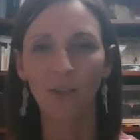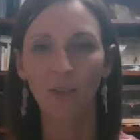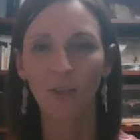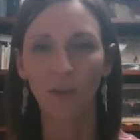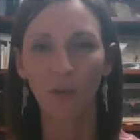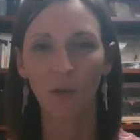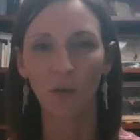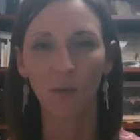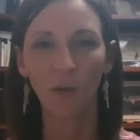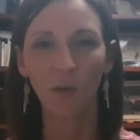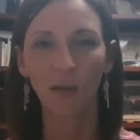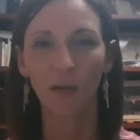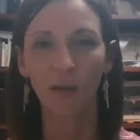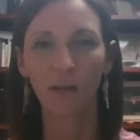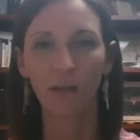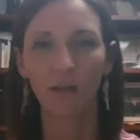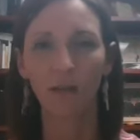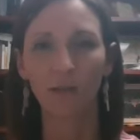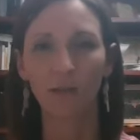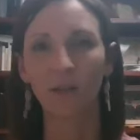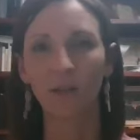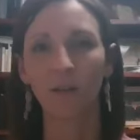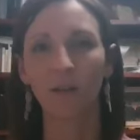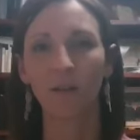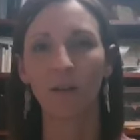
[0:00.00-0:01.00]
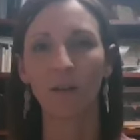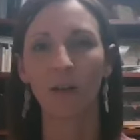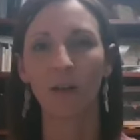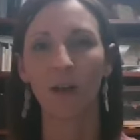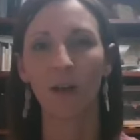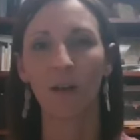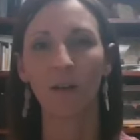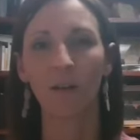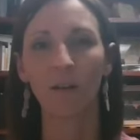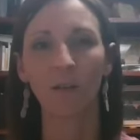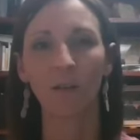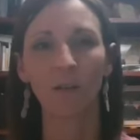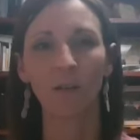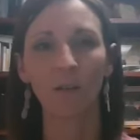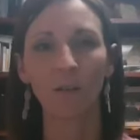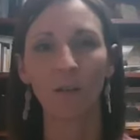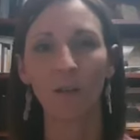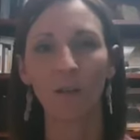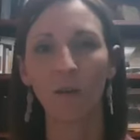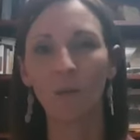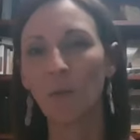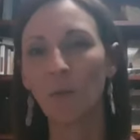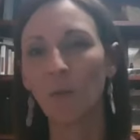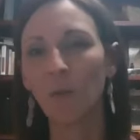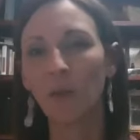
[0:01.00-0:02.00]
We also are
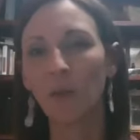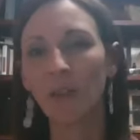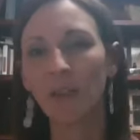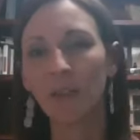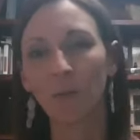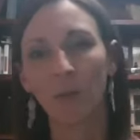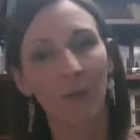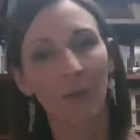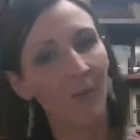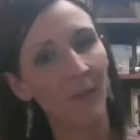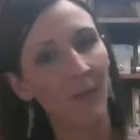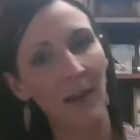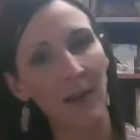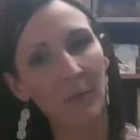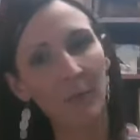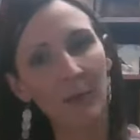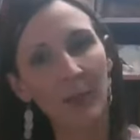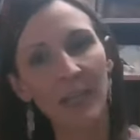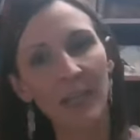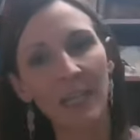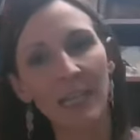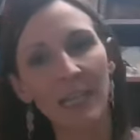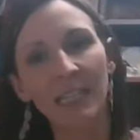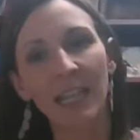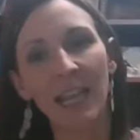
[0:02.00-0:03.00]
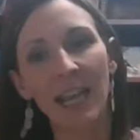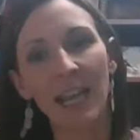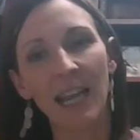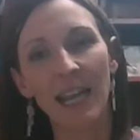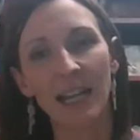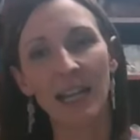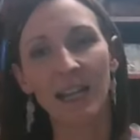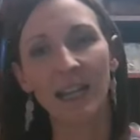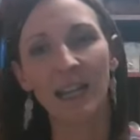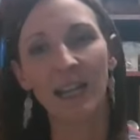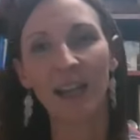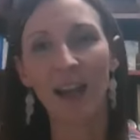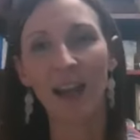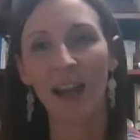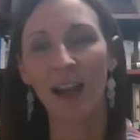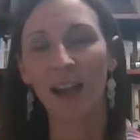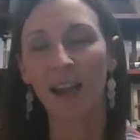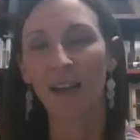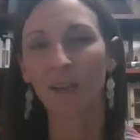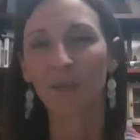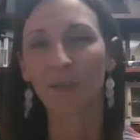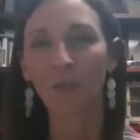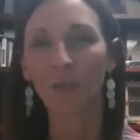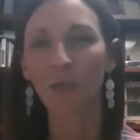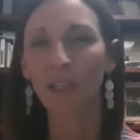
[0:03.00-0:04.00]
human beings with families, and I
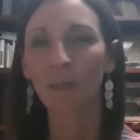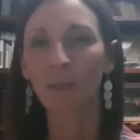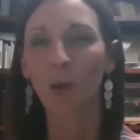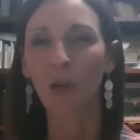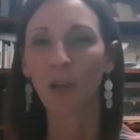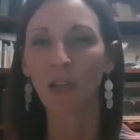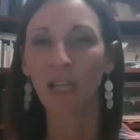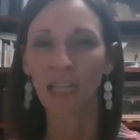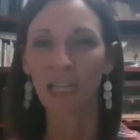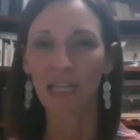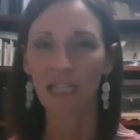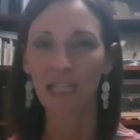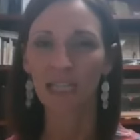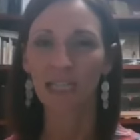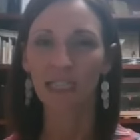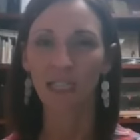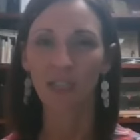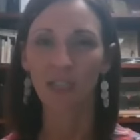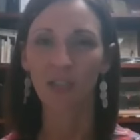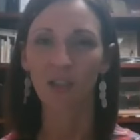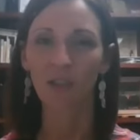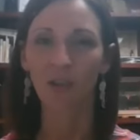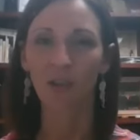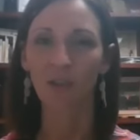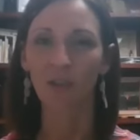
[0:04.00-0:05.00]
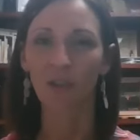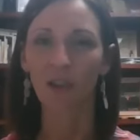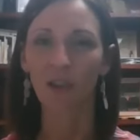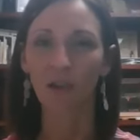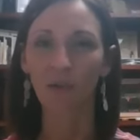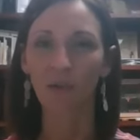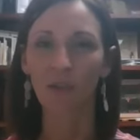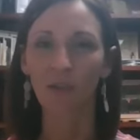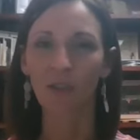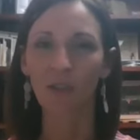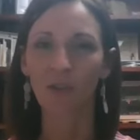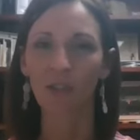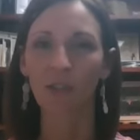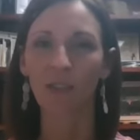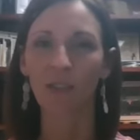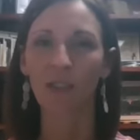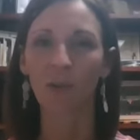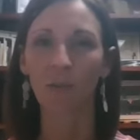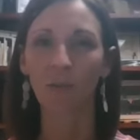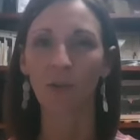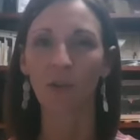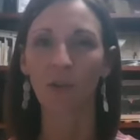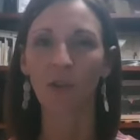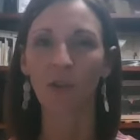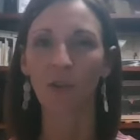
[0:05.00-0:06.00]
have three small kids. And so there was just
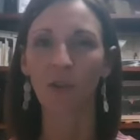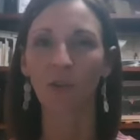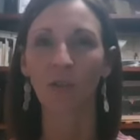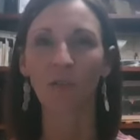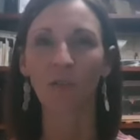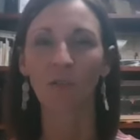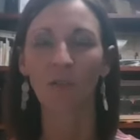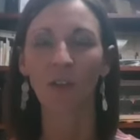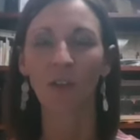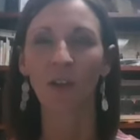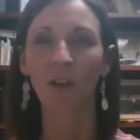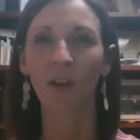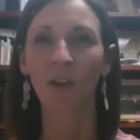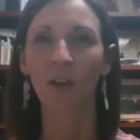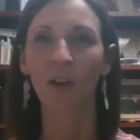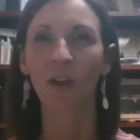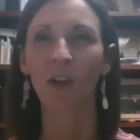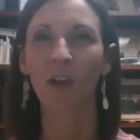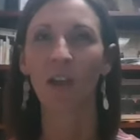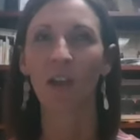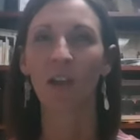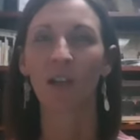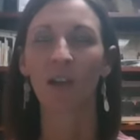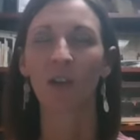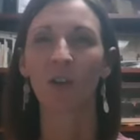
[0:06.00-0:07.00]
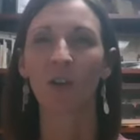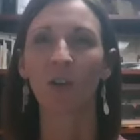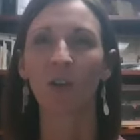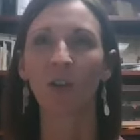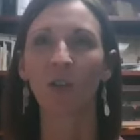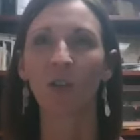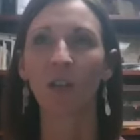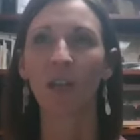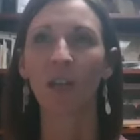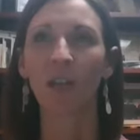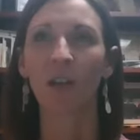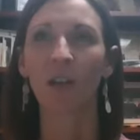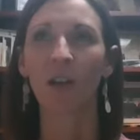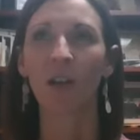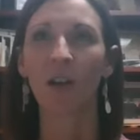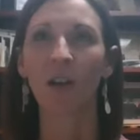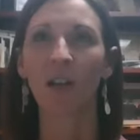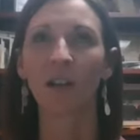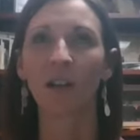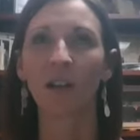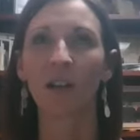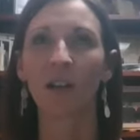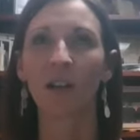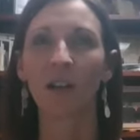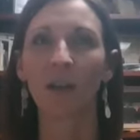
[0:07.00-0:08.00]
some personal fear early
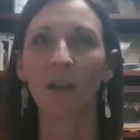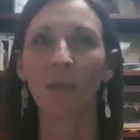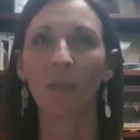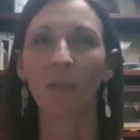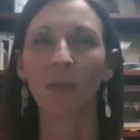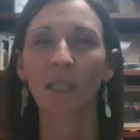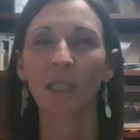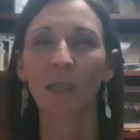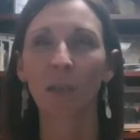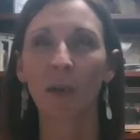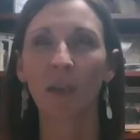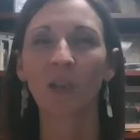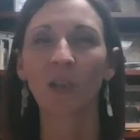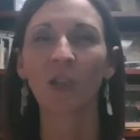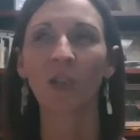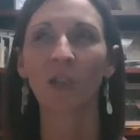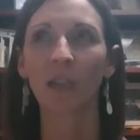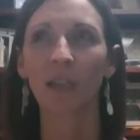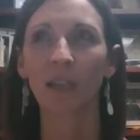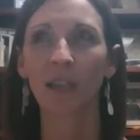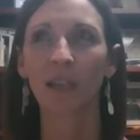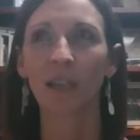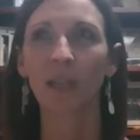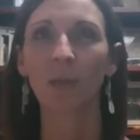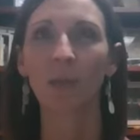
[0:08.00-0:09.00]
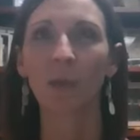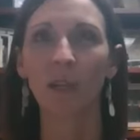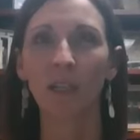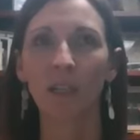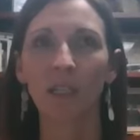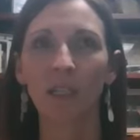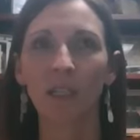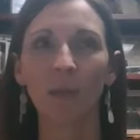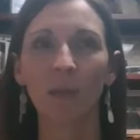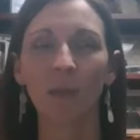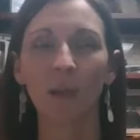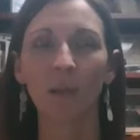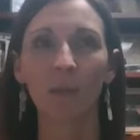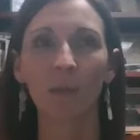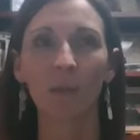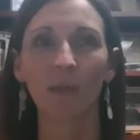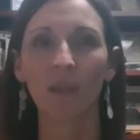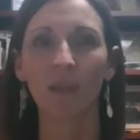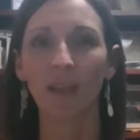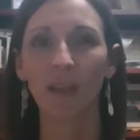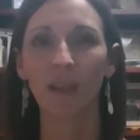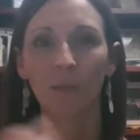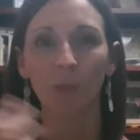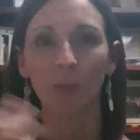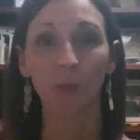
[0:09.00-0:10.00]
on, especially in the pandemic when
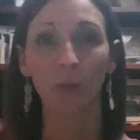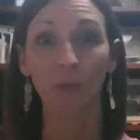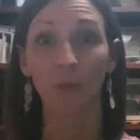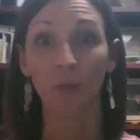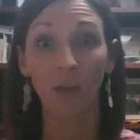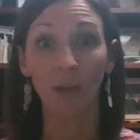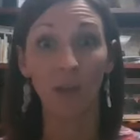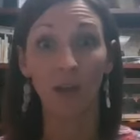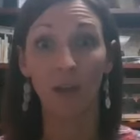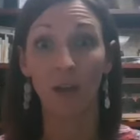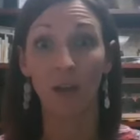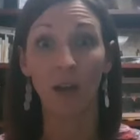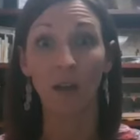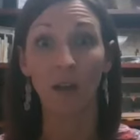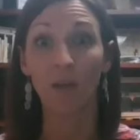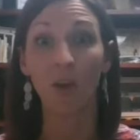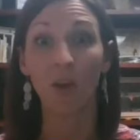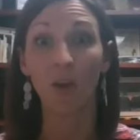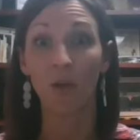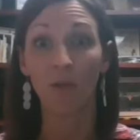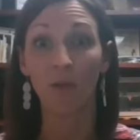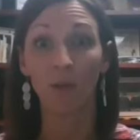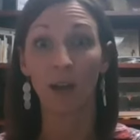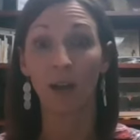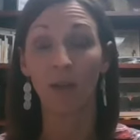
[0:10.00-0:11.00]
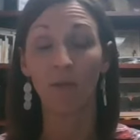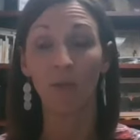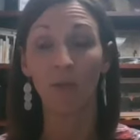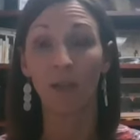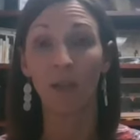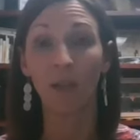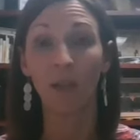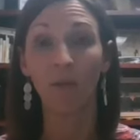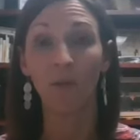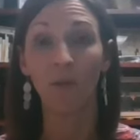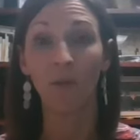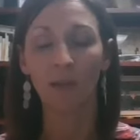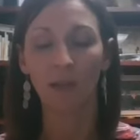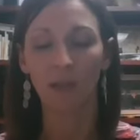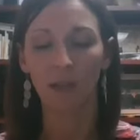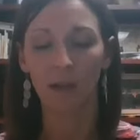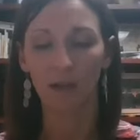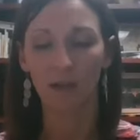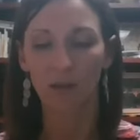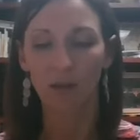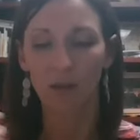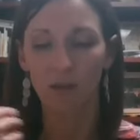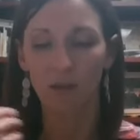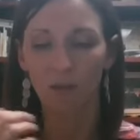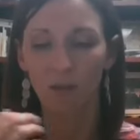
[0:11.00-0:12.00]
things were really unknown. Everything was
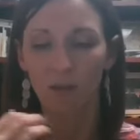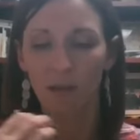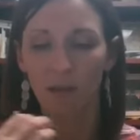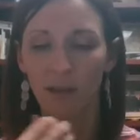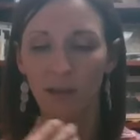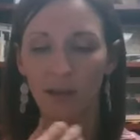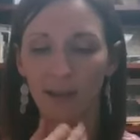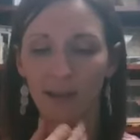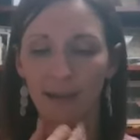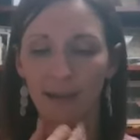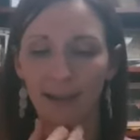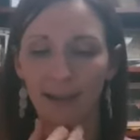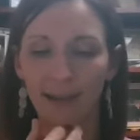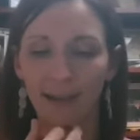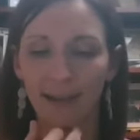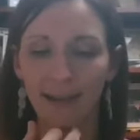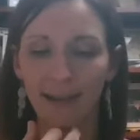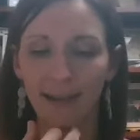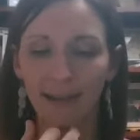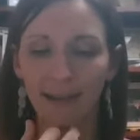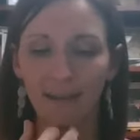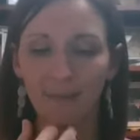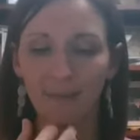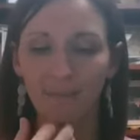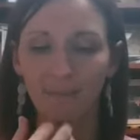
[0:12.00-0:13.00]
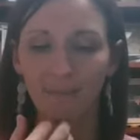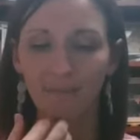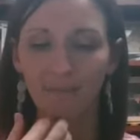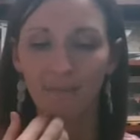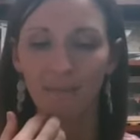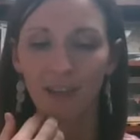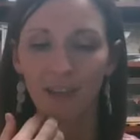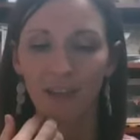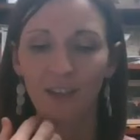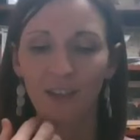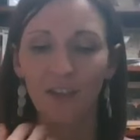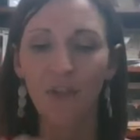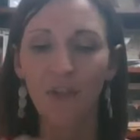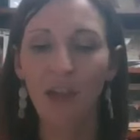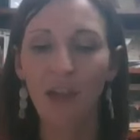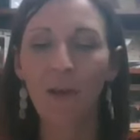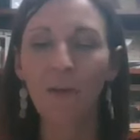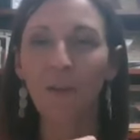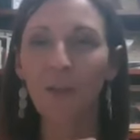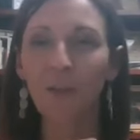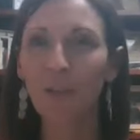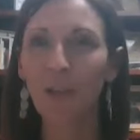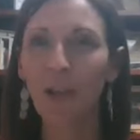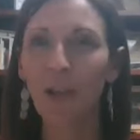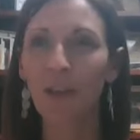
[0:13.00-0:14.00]
unknown. So that
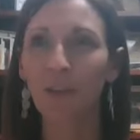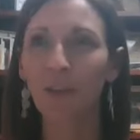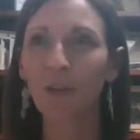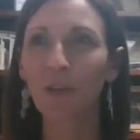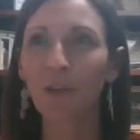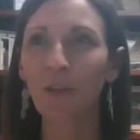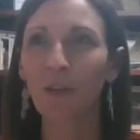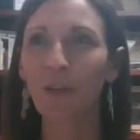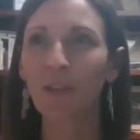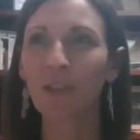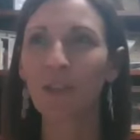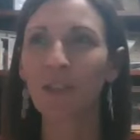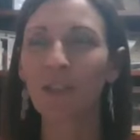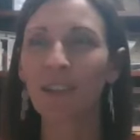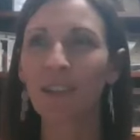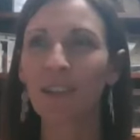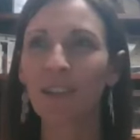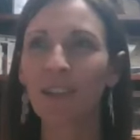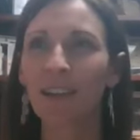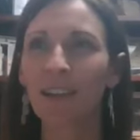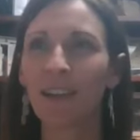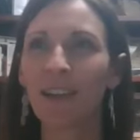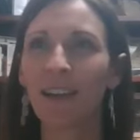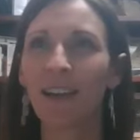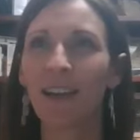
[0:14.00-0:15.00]
was a challenge personally.